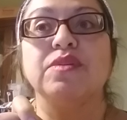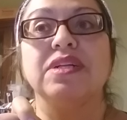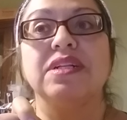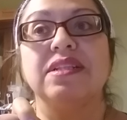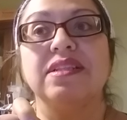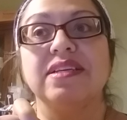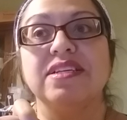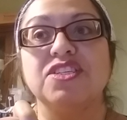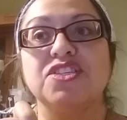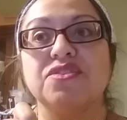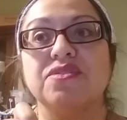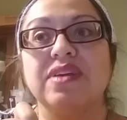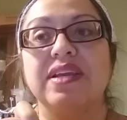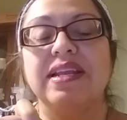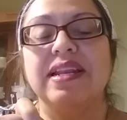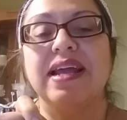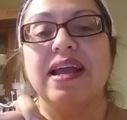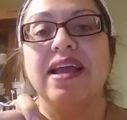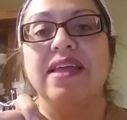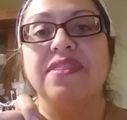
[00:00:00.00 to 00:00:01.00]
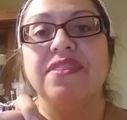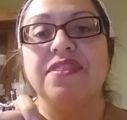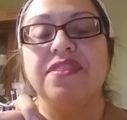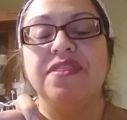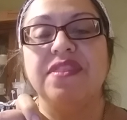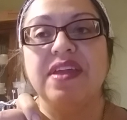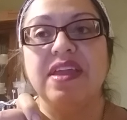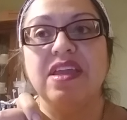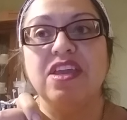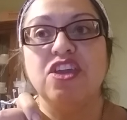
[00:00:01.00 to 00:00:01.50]
glycerin, I
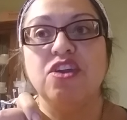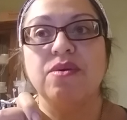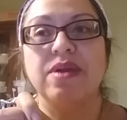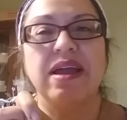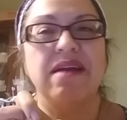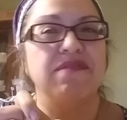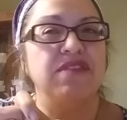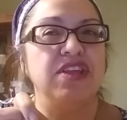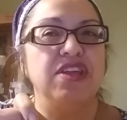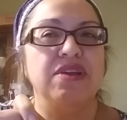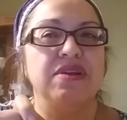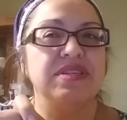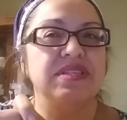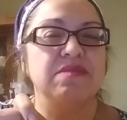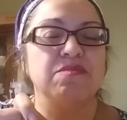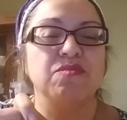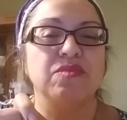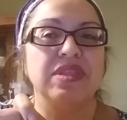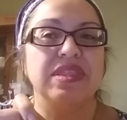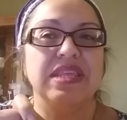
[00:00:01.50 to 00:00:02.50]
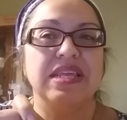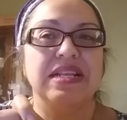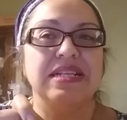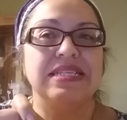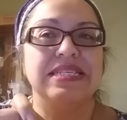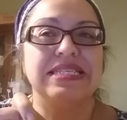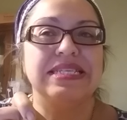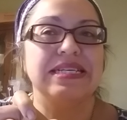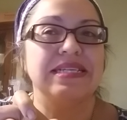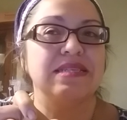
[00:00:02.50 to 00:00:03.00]
think you have to use them within
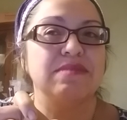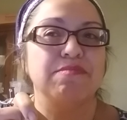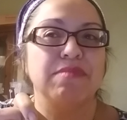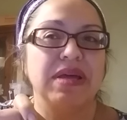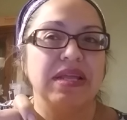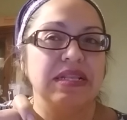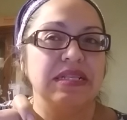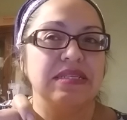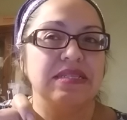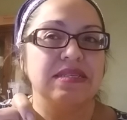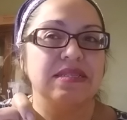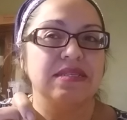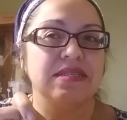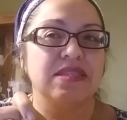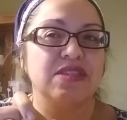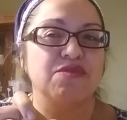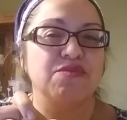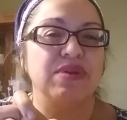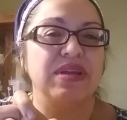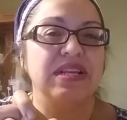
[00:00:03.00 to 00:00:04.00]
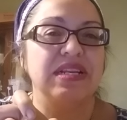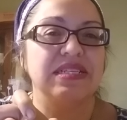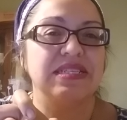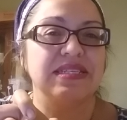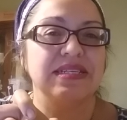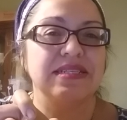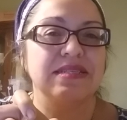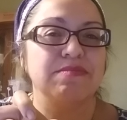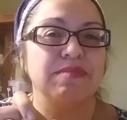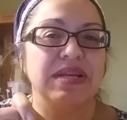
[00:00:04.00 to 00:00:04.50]
6 months, 3 to
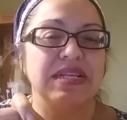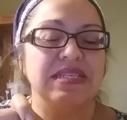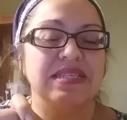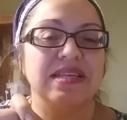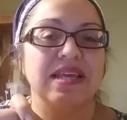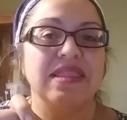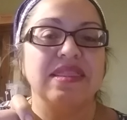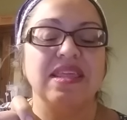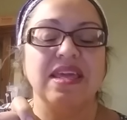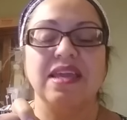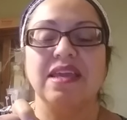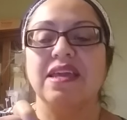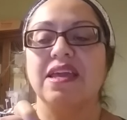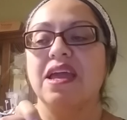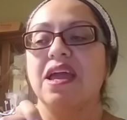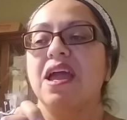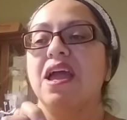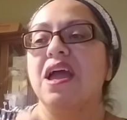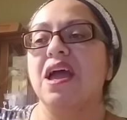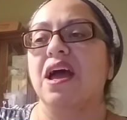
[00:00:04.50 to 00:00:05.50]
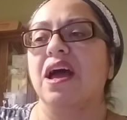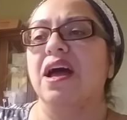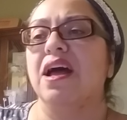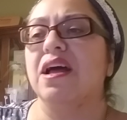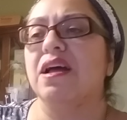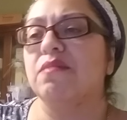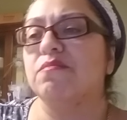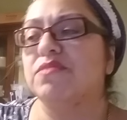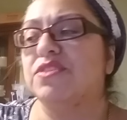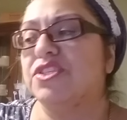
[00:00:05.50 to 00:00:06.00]
6 months, I think.
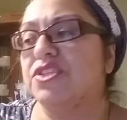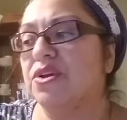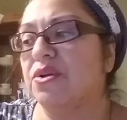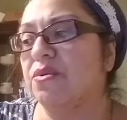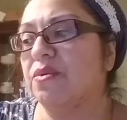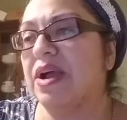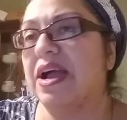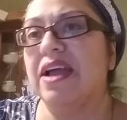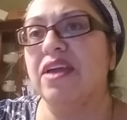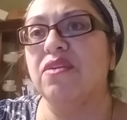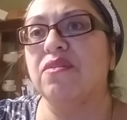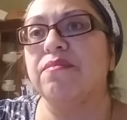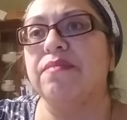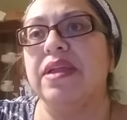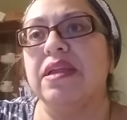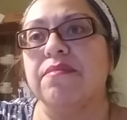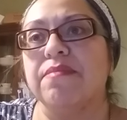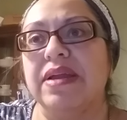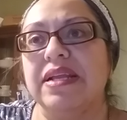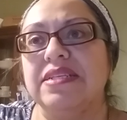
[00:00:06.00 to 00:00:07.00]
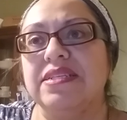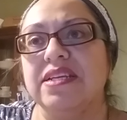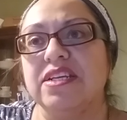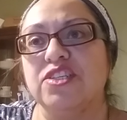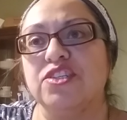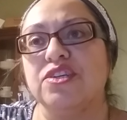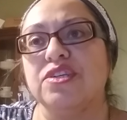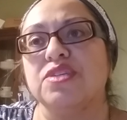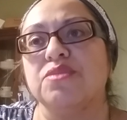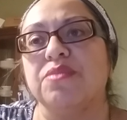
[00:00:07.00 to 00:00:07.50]
So I don't make my
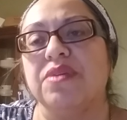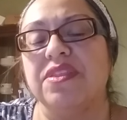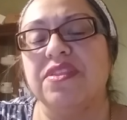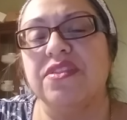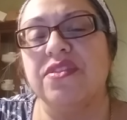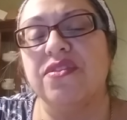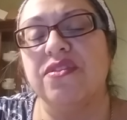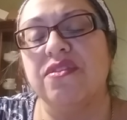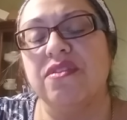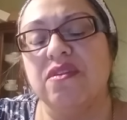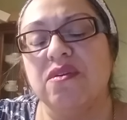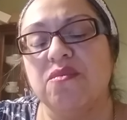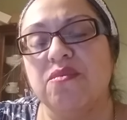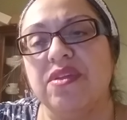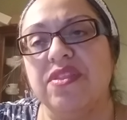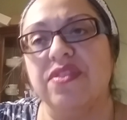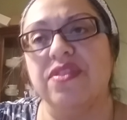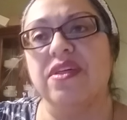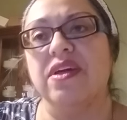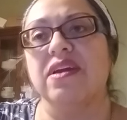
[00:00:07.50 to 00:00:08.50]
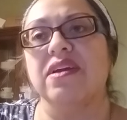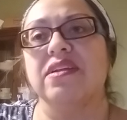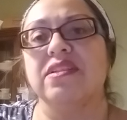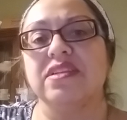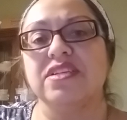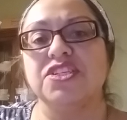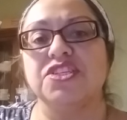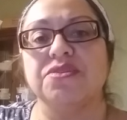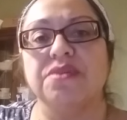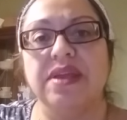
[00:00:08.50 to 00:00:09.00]
tinctures with
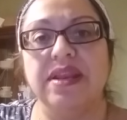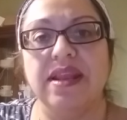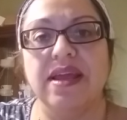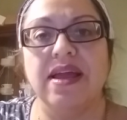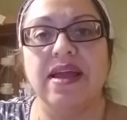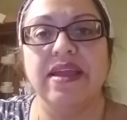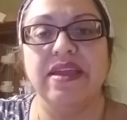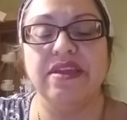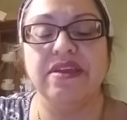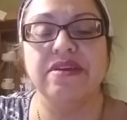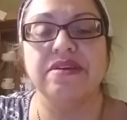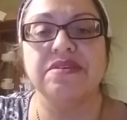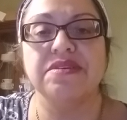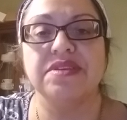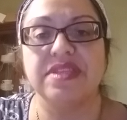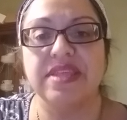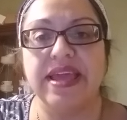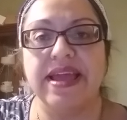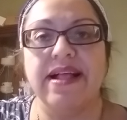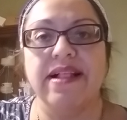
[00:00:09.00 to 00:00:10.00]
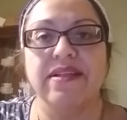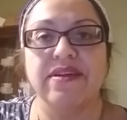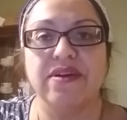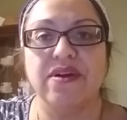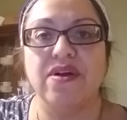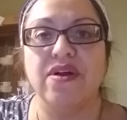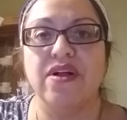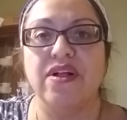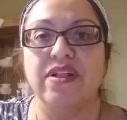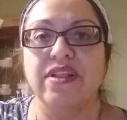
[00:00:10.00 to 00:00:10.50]
glycerin. I use the
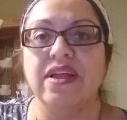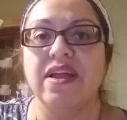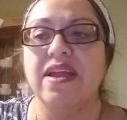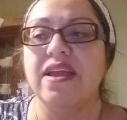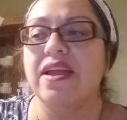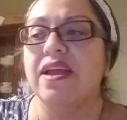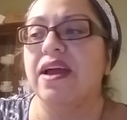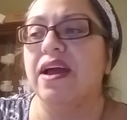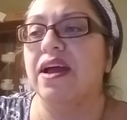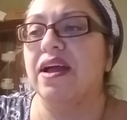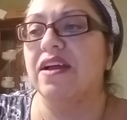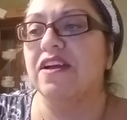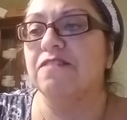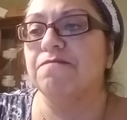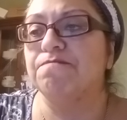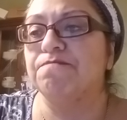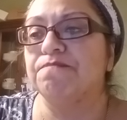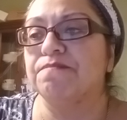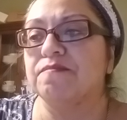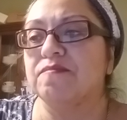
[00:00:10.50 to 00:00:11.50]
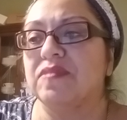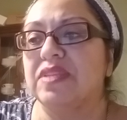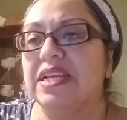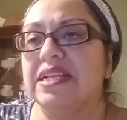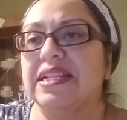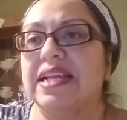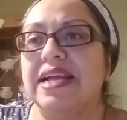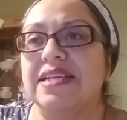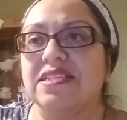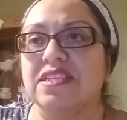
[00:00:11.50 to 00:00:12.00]
alcohol. They
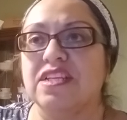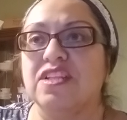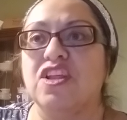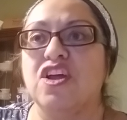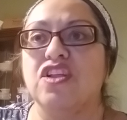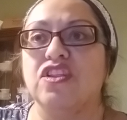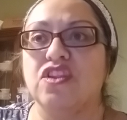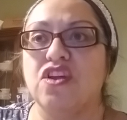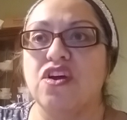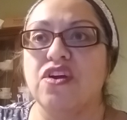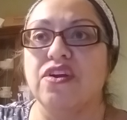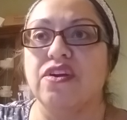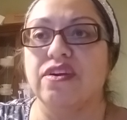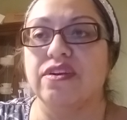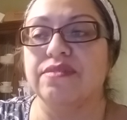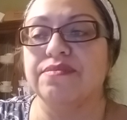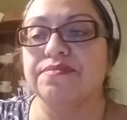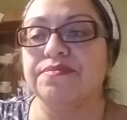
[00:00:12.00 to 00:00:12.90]
last a lot longer.